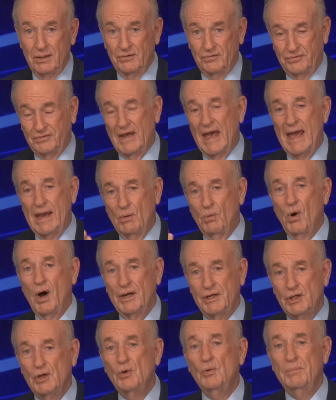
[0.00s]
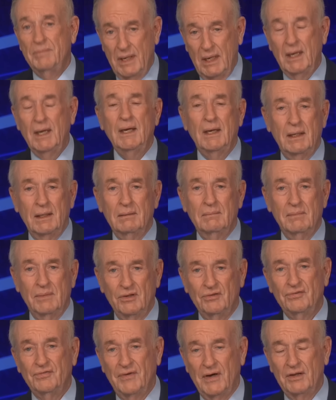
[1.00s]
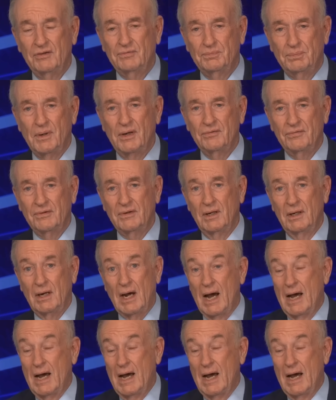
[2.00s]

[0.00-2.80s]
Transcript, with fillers: Say what you mean, Miss Vice President.